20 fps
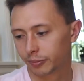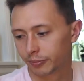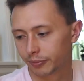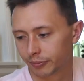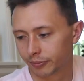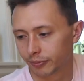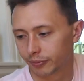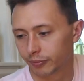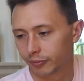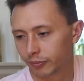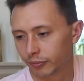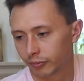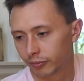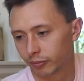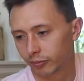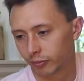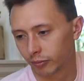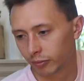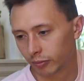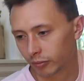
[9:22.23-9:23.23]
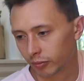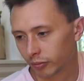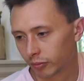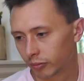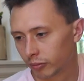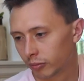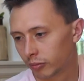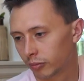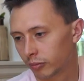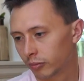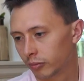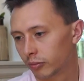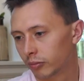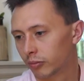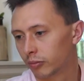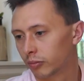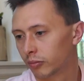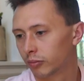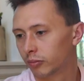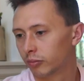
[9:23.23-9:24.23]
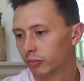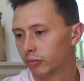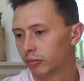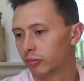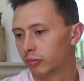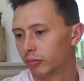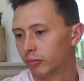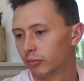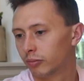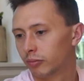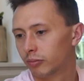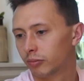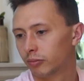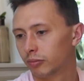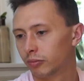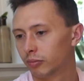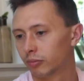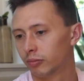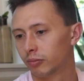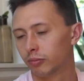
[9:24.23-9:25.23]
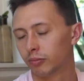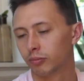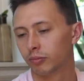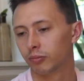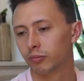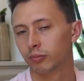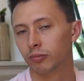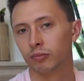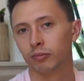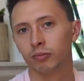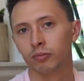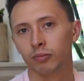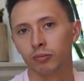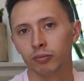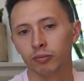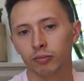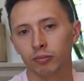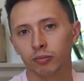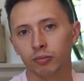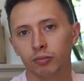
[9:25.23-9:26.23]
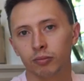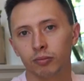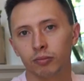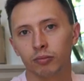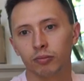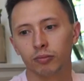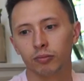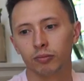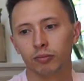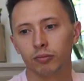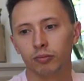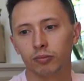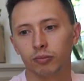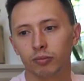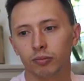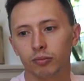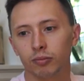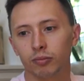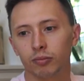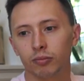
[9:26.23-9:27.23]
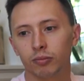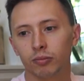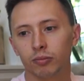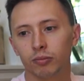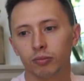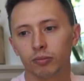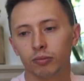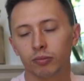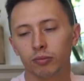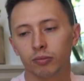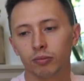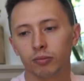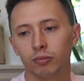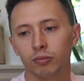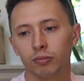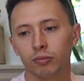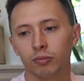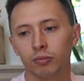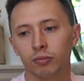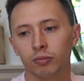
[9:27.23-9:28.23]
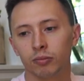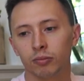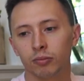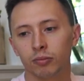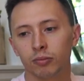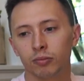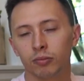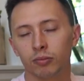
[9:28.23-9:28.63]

No words are spoken by the person on screen.